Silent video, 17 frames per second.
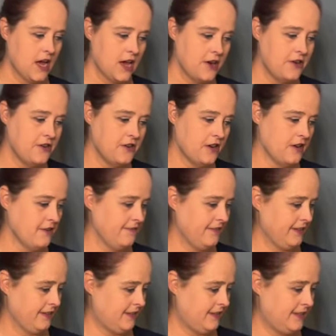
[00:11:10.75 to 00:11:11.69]

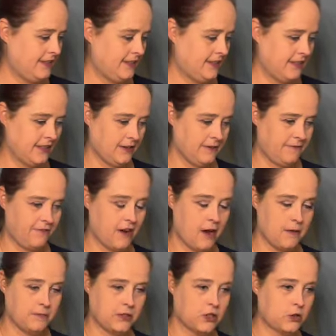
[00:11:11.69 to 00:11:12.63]
nervous
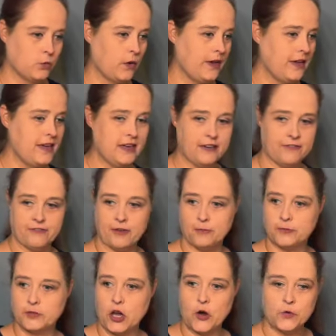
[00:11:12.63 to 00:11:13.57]
from Sweden,
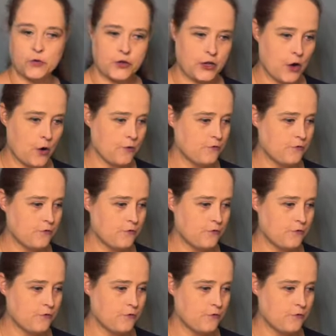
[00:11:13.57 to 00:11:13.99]
from Tokyo,